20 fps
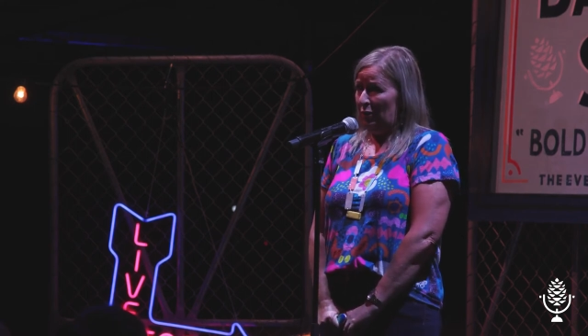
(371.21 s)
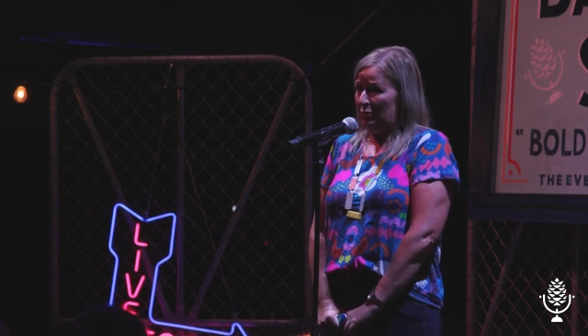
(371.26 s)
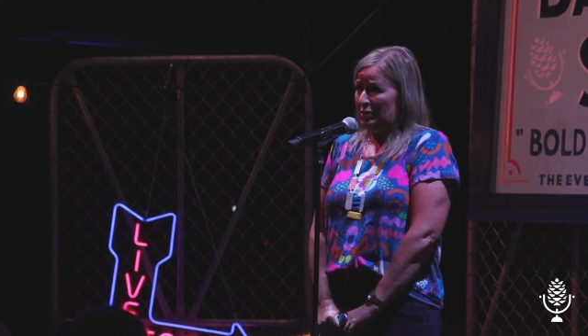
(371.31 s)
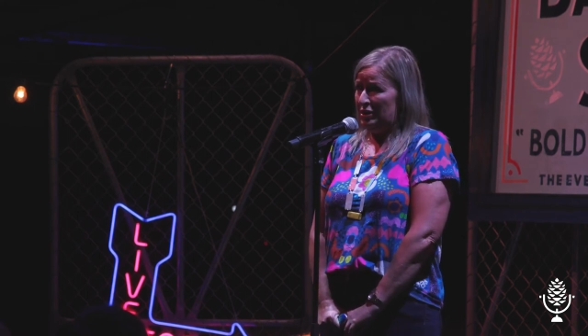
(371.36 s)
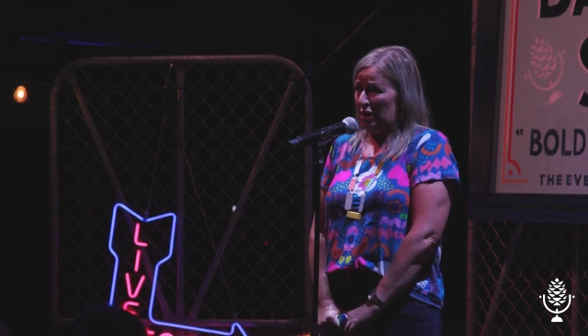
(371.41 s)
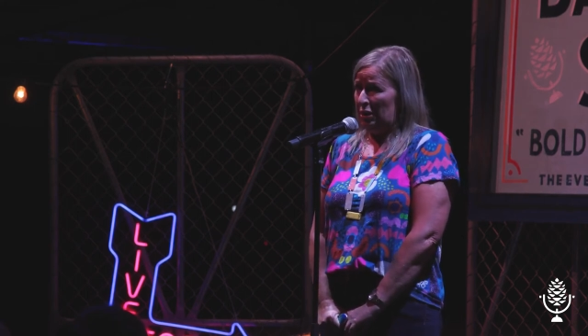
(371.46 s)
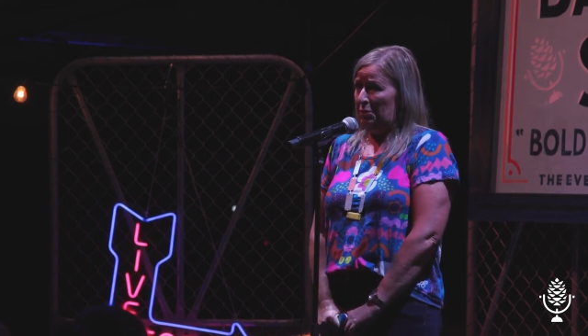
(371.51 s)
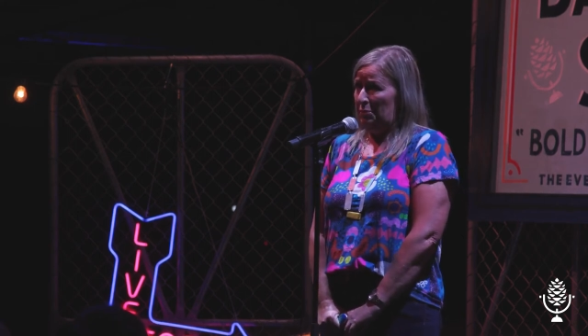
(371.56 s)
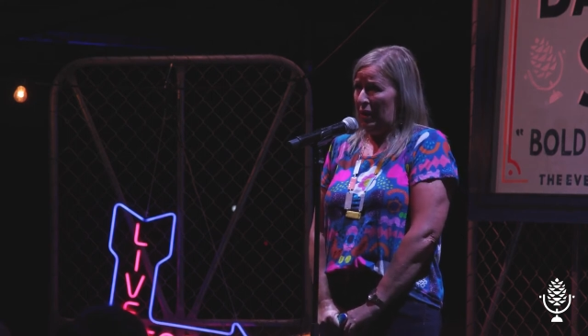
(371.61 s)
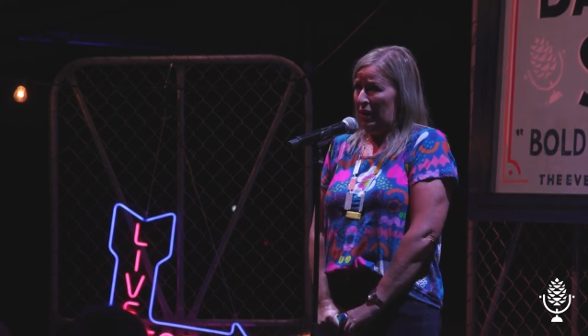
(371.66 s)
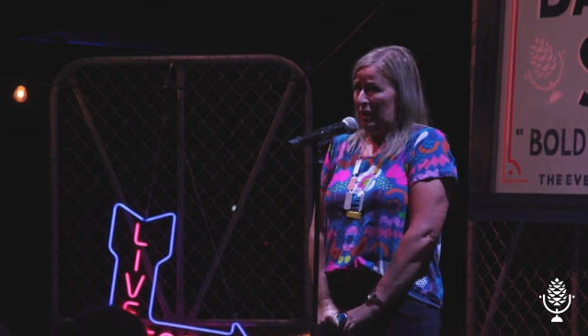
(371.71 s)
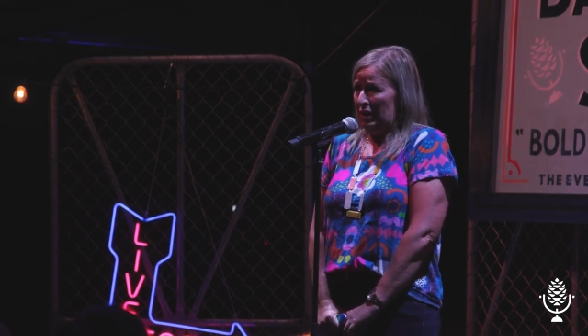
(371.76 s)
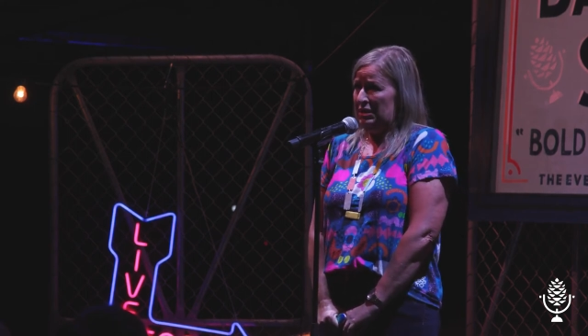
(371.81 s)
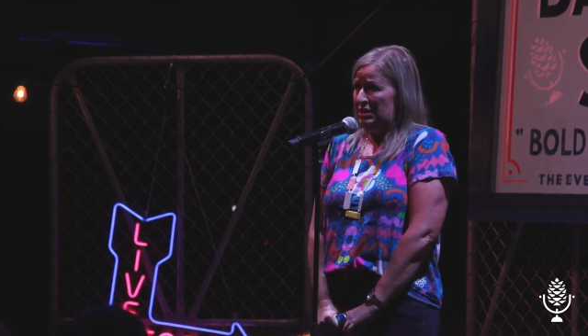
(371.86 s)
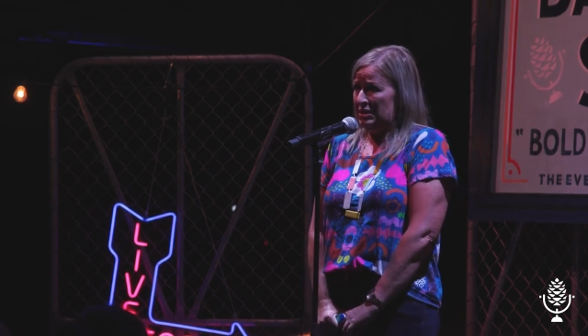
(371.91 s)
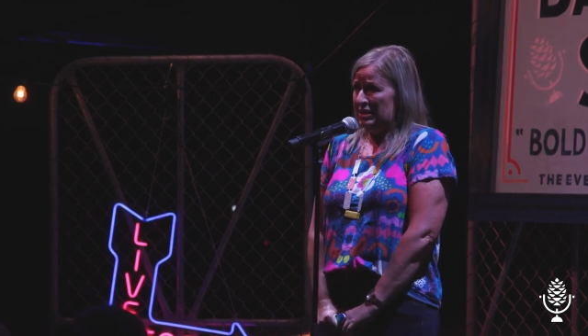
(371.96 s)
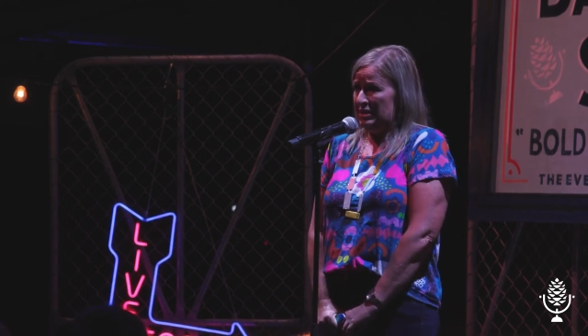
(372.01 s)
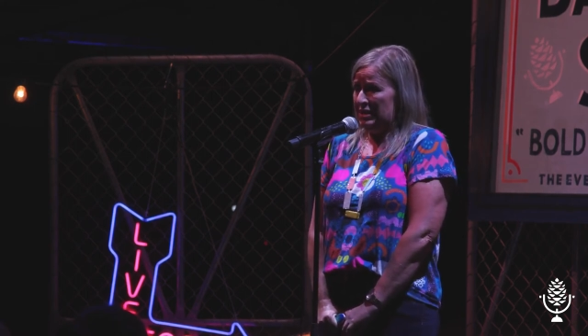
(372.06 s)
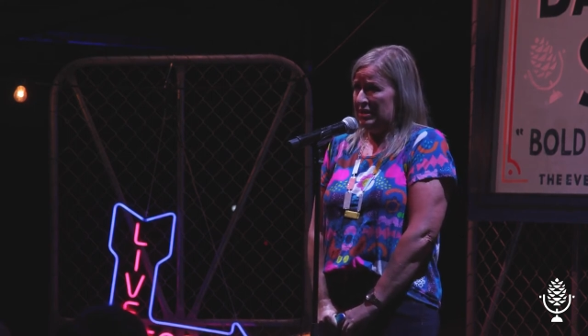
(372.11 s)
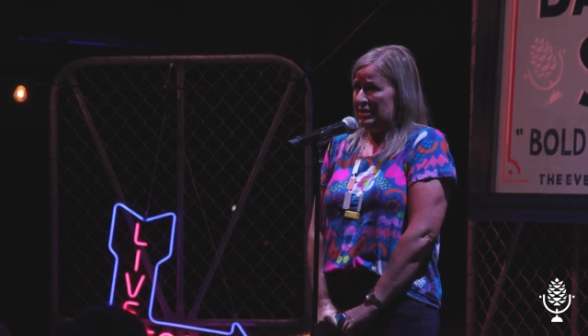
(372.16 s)
I was
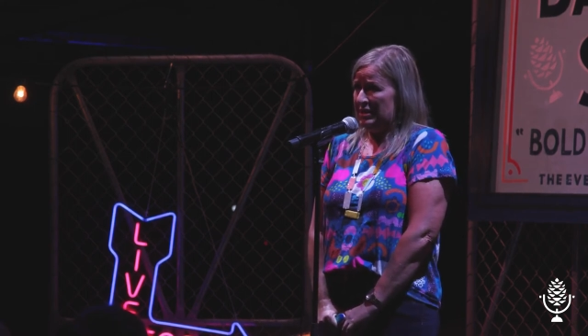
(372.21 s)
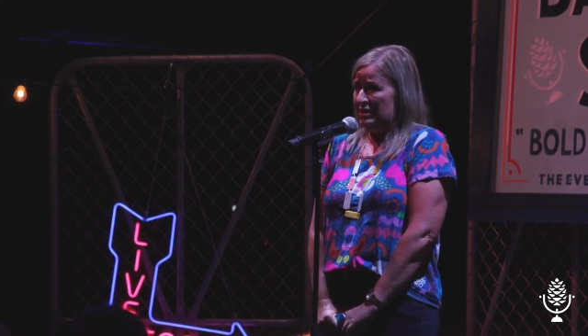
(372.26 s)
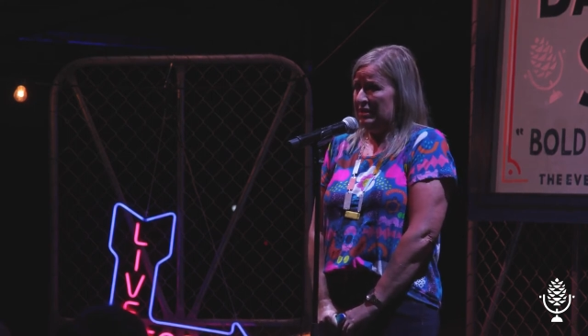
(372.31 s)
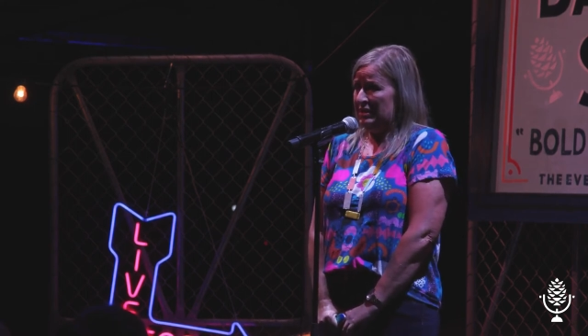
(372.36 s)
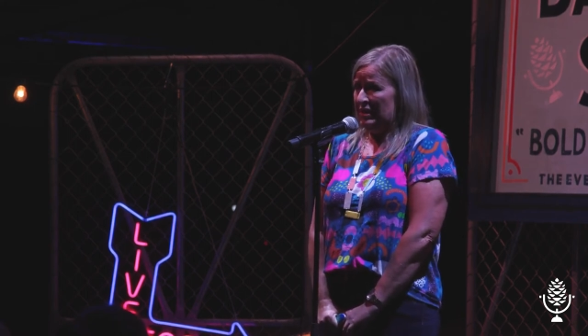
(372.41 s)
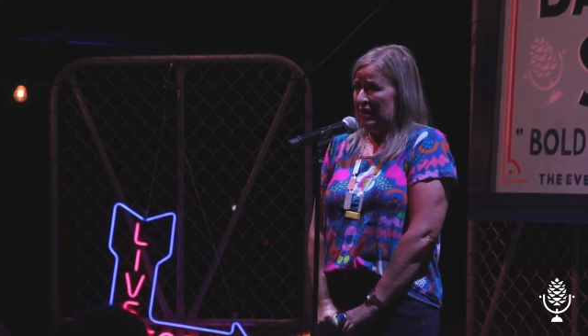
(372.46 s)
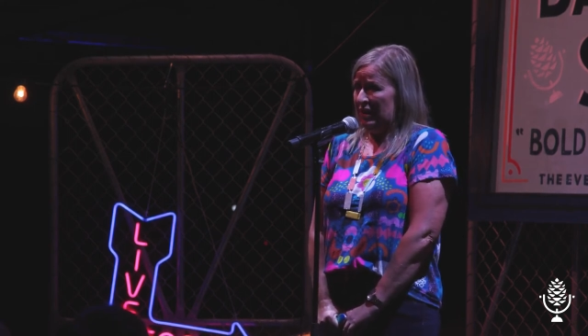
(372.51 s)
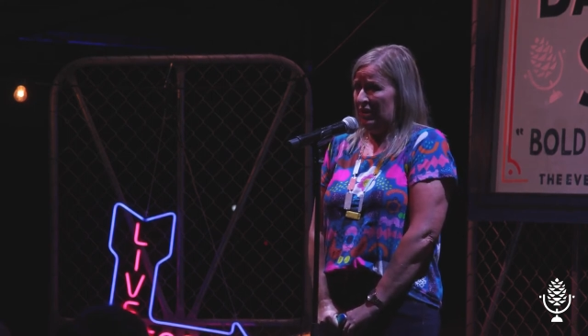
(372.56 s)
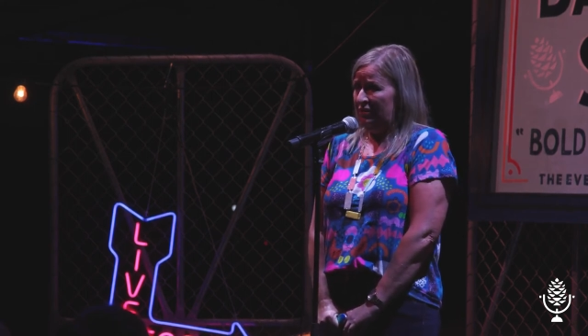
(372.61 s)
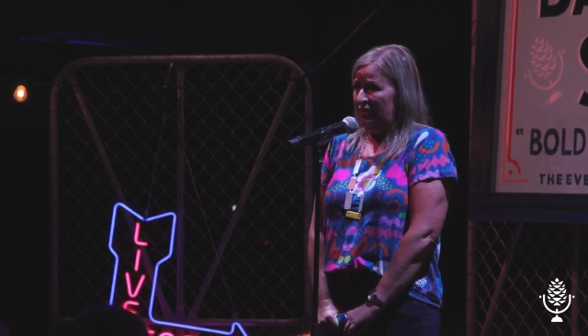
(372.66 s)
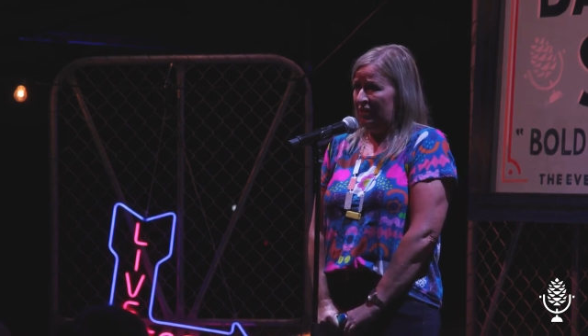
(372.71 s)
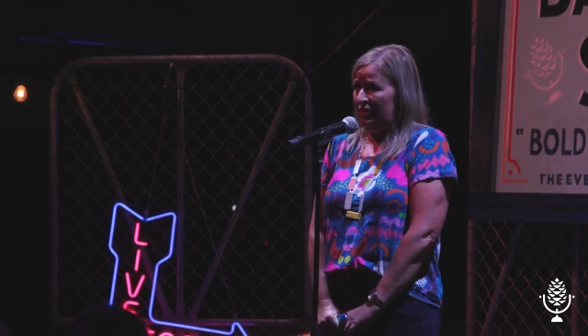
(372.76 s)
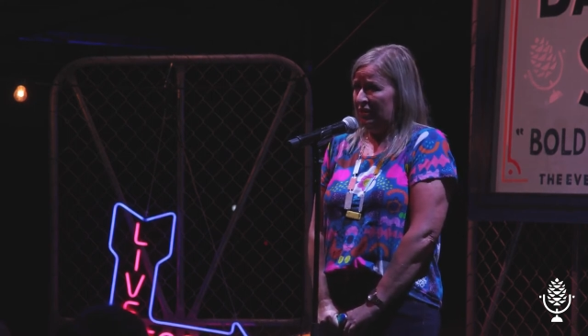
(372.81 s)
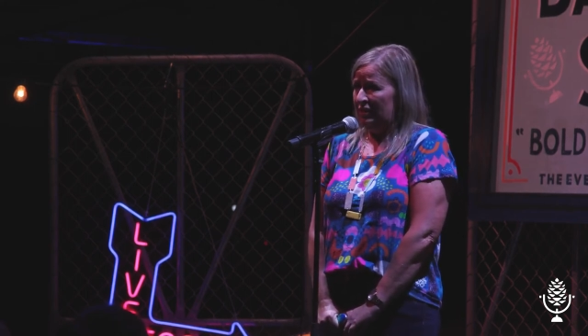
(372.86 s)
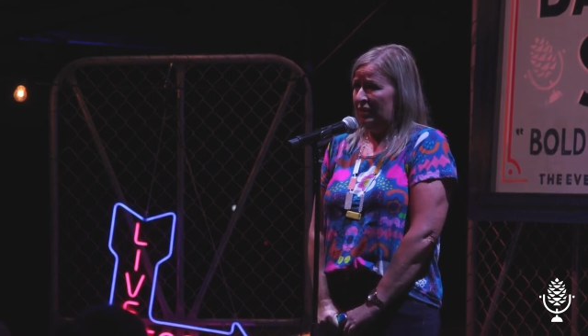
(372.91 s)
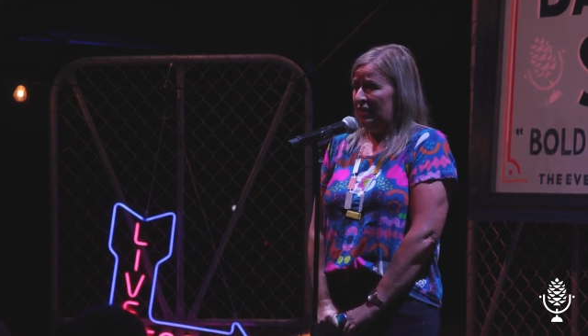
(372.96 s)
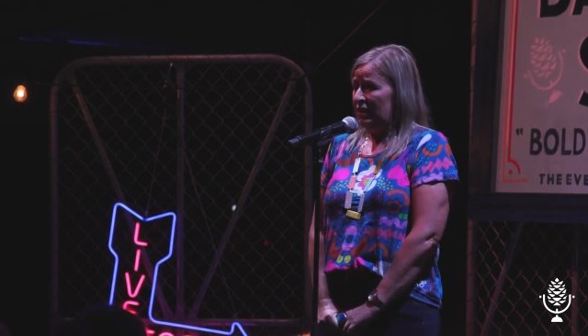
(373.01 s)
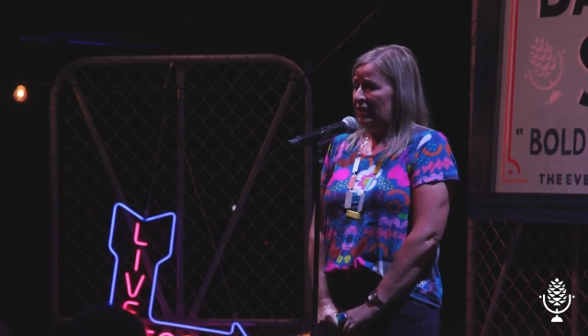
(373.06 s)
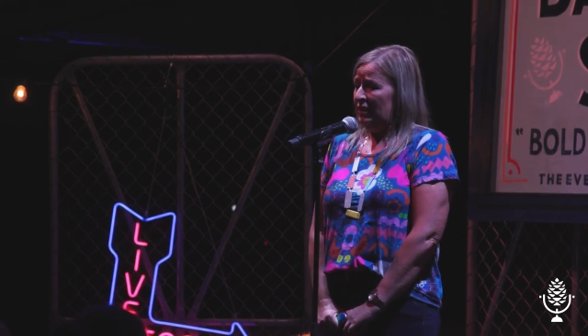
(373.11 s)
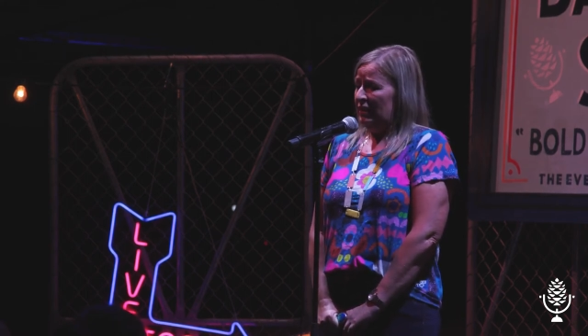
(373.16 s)
committed to this endeavour.